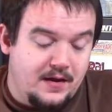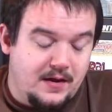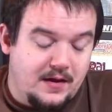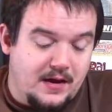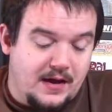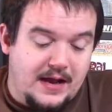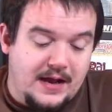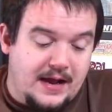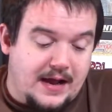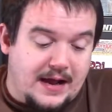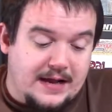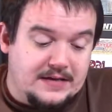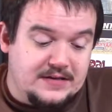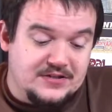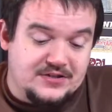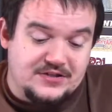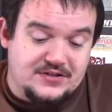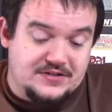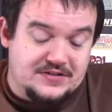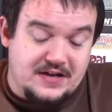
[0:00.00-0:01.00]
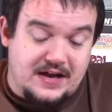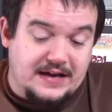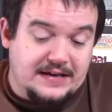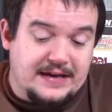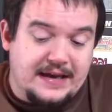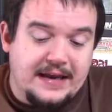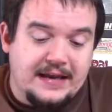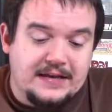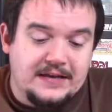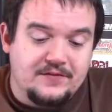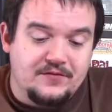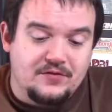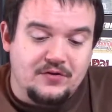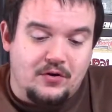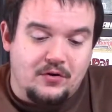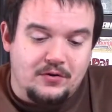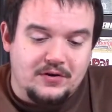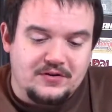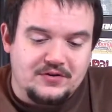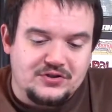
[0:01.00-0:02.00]
I can't even
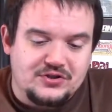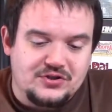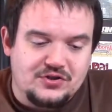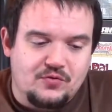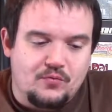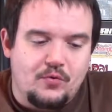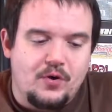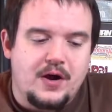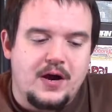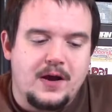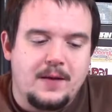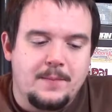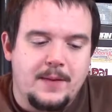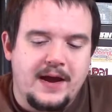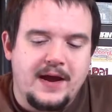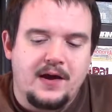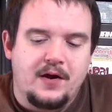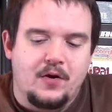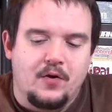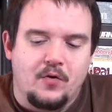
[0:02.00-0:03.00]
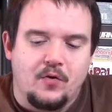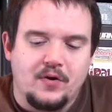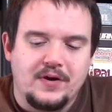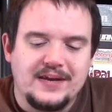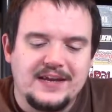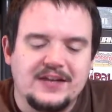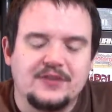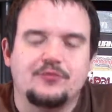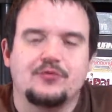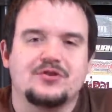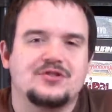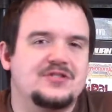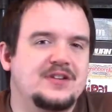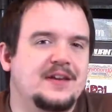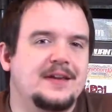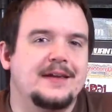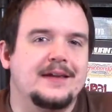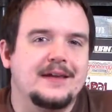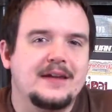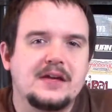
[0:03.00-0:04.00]
hardly describe how
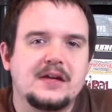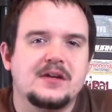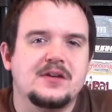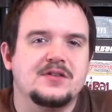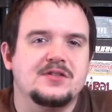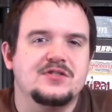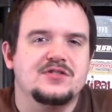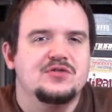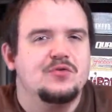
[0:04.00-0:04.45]
interesting it is.